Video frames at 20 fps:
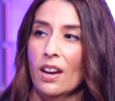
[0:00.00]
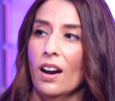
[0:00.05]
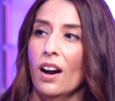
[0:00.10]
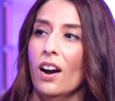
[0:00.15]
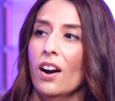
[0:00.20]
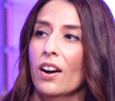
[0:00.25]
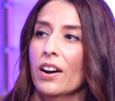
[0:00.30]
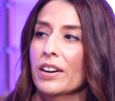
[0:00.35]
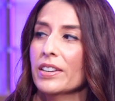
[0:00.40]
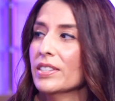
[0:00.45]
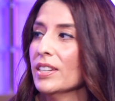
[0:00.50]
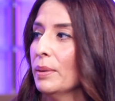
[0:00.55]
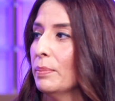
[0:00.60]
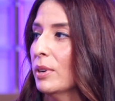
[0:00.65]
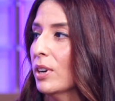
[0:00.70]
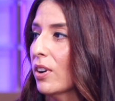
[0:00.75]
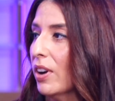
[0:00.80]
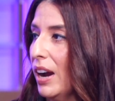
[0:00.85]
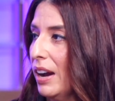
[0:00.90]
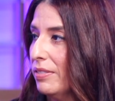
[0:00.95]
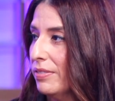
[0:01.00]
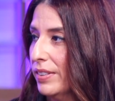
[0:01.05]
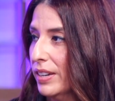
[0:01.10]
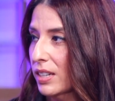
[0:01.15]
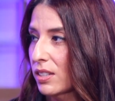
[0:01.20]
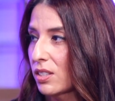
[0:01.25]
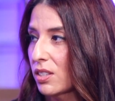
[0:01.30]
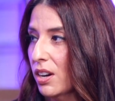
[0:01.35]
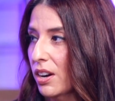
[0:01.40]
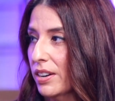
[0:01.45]
our
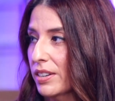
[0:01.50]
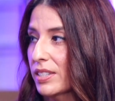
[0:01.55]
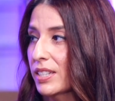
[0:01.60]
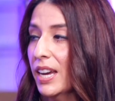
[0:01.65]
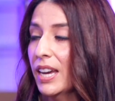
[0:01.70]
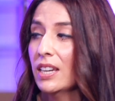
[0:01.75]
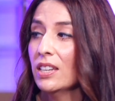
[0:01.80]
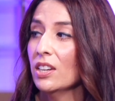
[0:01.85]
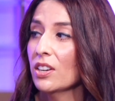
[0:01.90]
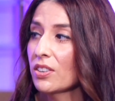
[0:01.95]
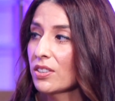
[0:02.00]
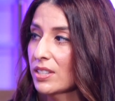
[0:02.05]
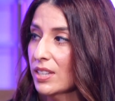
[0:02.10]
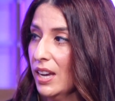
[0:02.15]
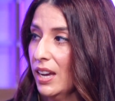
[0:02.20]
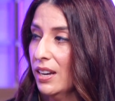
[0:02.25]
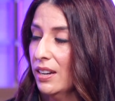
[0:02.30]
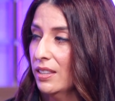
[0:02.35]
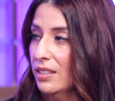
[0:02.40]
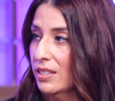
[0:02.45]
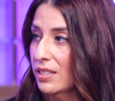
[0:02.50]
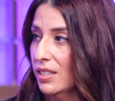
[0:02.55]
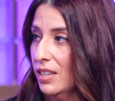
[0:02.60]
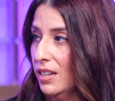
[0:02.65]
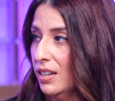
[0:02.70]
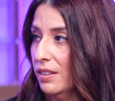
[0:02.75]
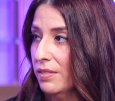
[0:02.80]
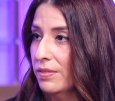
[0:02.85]
demographics are 10 years ahead of the city